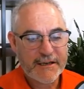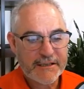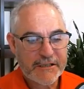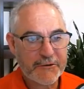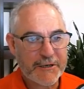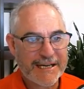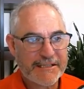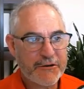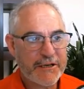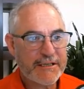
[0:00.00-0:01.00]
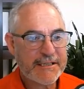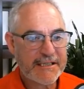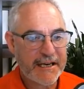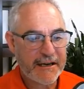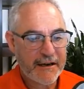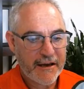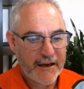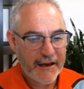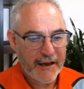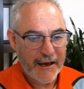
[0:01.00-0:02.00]
So as you can see,
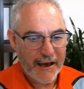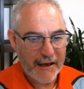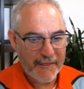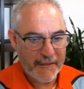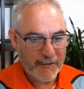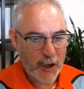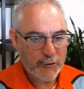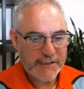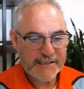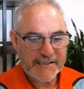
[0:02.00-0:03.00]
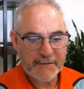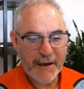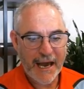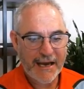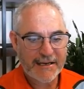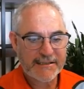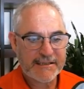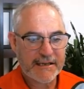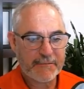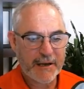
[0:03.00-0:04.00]
the loan system has